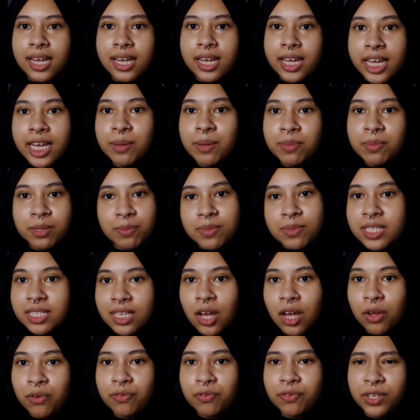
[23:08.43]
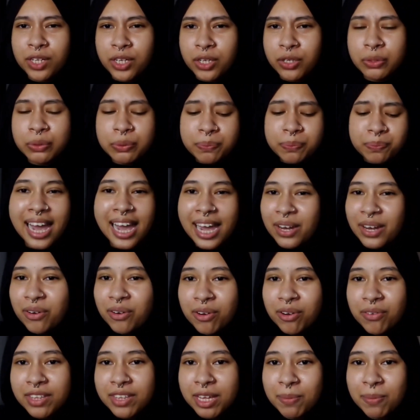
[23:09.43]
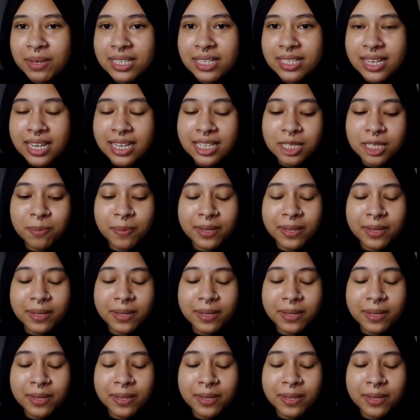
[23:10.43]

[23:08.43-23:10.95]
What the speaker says: himself, you know? I don't know if that makes sense,